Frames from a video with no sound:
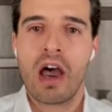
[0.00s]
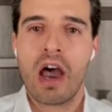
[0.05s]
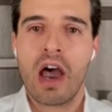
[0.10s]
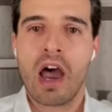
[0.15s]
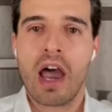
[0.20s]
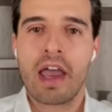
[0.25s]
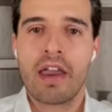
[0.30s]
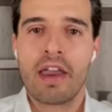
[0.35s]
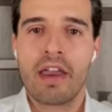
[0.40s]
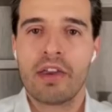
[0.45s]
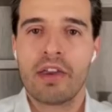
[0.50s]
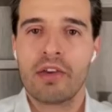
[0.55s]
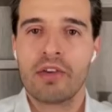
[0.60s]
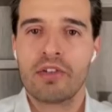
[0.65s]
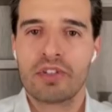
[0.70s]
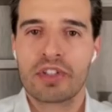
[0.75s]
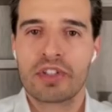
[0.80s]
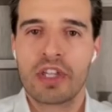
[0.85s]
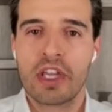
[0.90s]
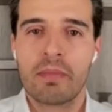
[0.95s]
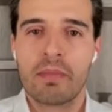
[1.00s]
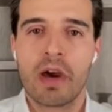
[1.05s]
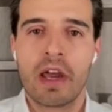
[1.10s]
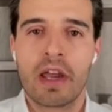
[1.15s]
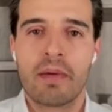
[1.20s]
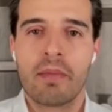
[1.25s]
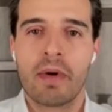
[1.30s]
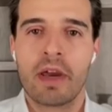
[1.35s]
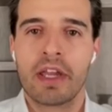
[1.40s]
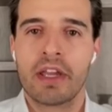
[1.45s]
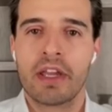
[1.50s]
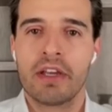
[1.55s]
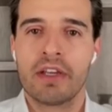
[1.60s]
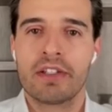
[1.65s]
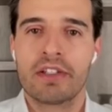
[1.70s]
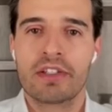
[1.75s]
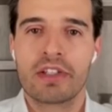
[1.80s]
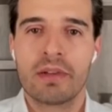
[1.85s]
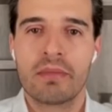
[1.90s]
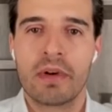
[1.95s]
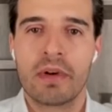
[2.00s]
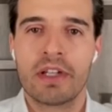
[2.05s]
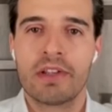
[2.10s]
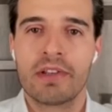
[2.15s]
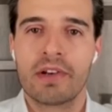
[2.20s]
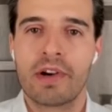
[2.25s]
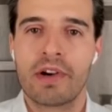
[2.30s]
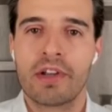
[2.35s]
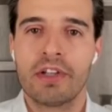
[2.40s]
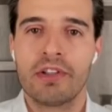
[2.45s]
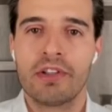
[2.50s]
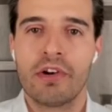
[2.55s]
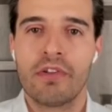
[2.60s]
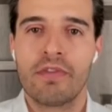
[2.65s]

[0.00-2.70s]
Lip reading: I stick by my guns and my target